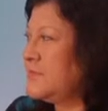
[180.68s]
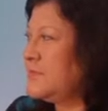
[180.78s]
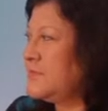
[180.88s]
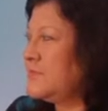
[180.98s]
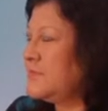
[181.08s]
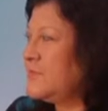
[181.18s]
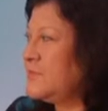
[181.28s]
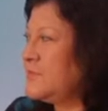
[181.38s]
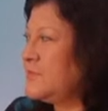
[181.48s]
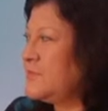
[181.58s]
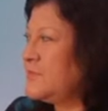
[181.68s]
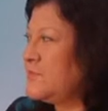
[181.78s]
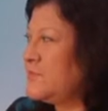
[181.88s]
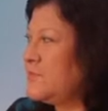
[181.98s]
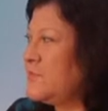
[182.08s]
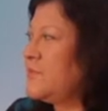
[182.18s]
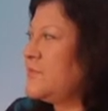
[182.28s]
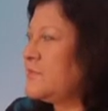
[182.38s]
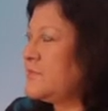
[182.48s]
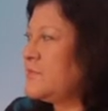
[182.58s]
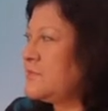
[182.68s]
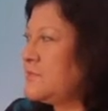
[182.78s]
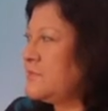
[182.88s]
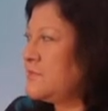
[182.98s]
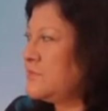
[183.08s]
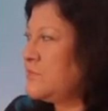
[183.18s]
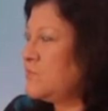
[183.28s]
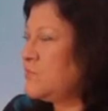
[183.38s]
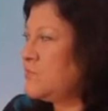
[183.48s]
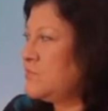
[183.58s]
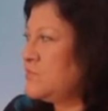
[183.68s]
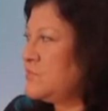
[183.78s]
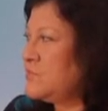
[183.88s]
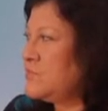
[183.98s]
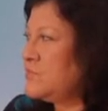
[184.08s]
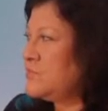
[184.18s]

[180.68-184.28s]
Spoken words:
(not speaking)